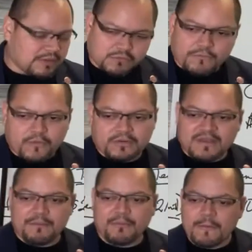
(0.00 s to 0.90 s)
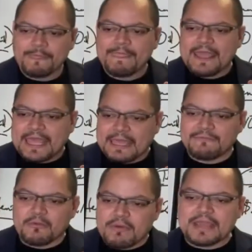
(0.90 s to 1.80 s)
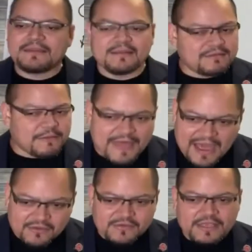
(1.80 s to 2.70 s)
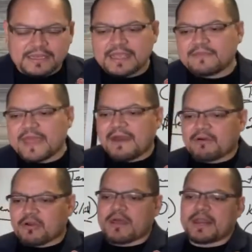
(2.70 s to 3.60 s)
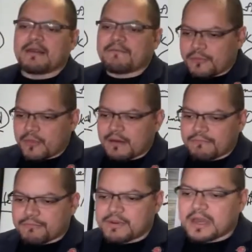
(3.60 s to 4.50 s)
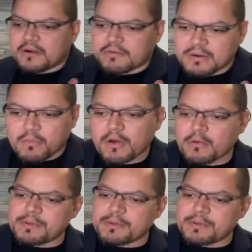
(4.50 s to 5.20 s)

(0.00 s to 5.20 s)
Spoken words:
So for example, if the rent is $1,000 and they have a credit of $300, well, it'll